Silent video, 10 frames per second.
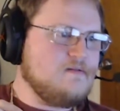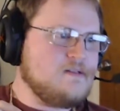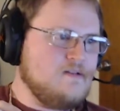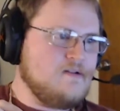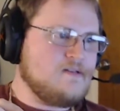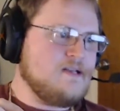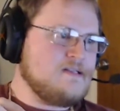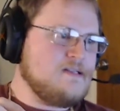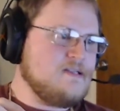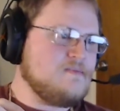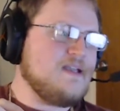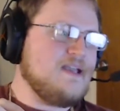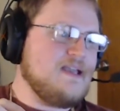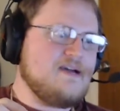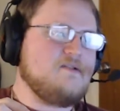looks like it says
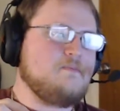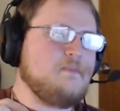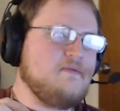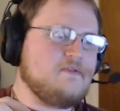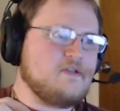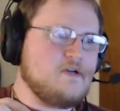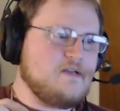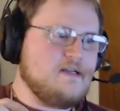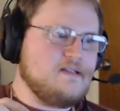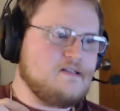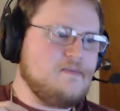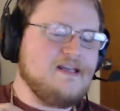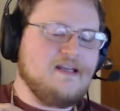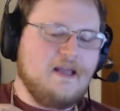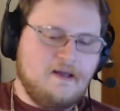Mingao beef jerky. It's
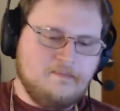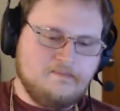Mingy.